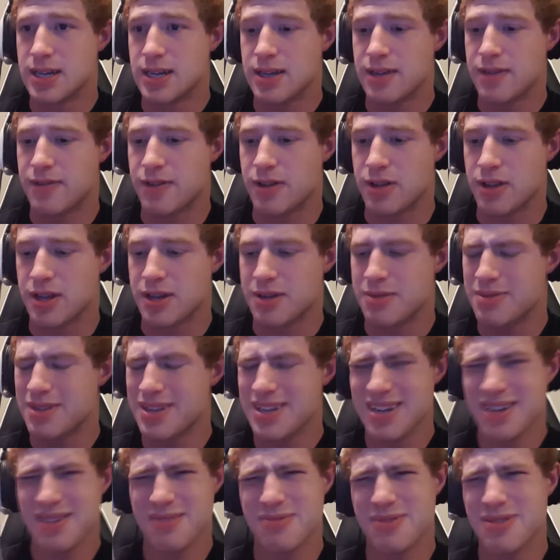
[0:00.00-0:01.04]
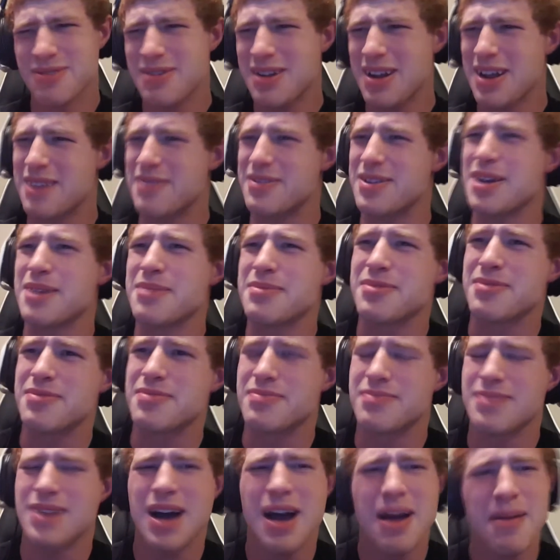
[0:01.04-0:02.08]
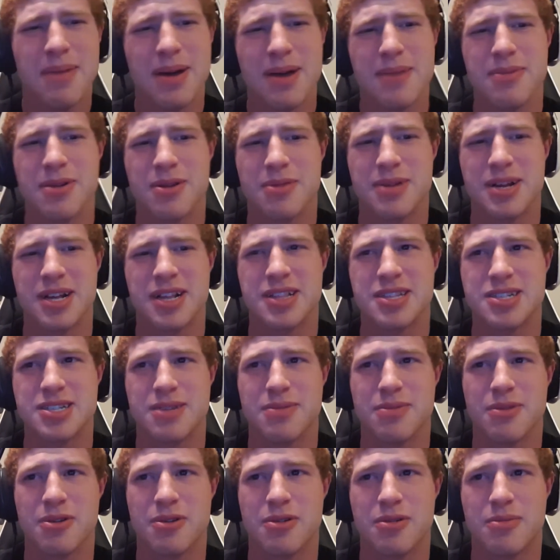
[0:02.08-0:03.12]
If you're like, well, when would I have time to... I might be able to get this uploaded